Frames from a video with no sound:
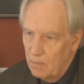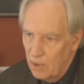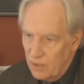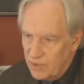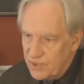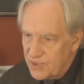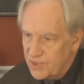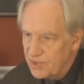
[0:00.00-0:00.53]

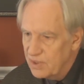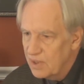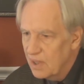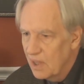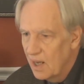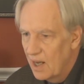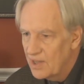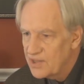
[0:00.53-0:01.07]
Most
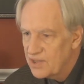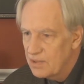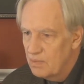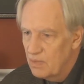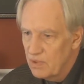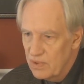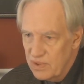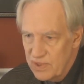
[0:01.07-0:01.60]

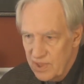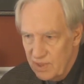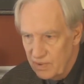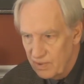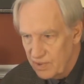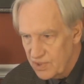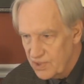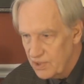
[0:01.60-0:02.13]
customers
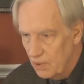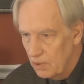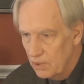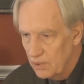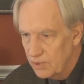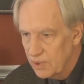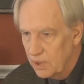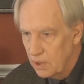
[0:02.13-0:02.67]
either
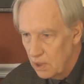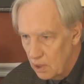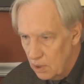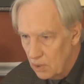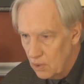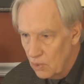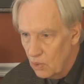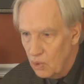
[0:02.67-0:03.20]
sold
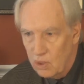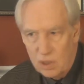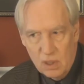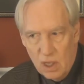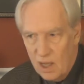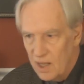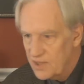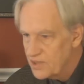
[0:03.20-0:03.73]
low or
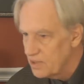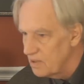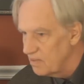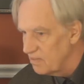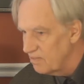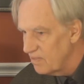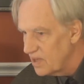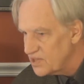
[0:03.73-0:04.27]
lost
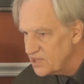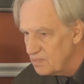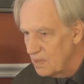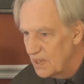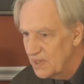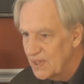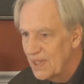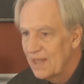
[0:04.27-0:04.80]
their
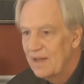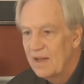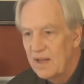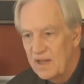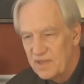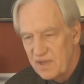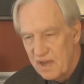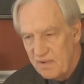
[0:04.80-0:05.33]
investment
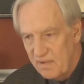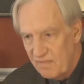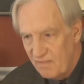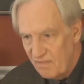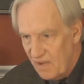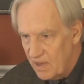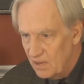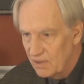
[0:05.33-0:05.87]
as they
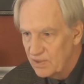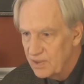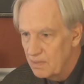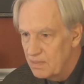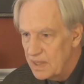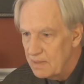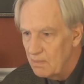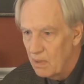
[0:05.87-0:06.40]
failed
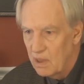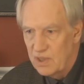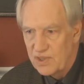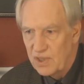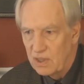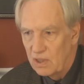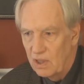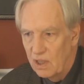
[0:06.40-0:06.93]
to meet
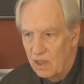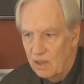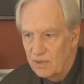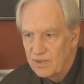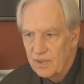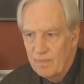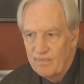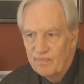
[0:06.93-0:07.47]
margin
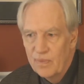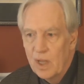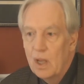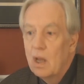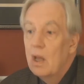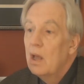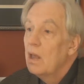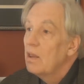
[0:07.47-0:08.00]
calls.
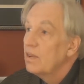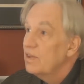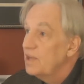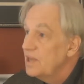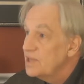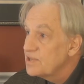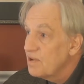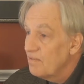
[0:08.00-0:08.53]

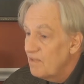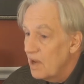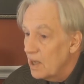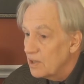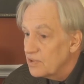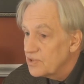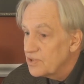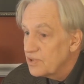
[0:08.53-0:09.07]
These
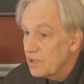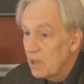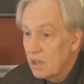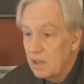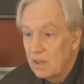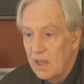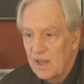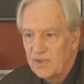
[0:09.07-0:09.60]
events
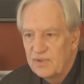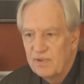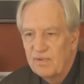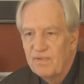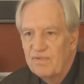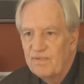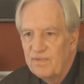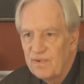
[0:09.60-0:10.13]
led
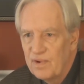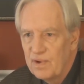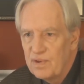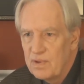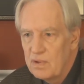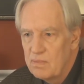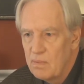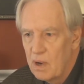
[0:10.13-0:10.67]
to
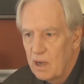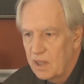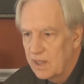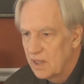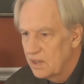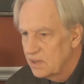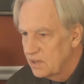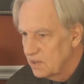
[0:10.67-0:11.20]
further
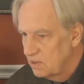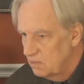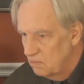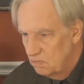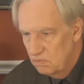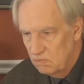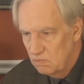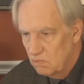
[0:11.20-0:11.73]
market
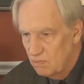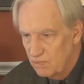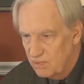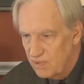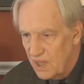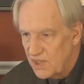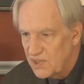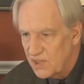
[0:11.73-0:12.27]

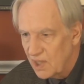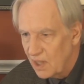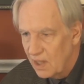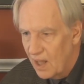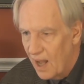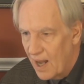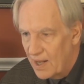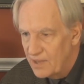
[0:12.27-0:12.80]
price
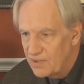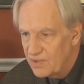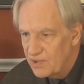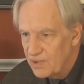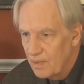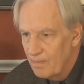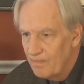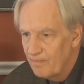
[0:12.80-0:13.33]

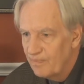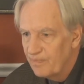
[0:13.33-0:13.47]
declines.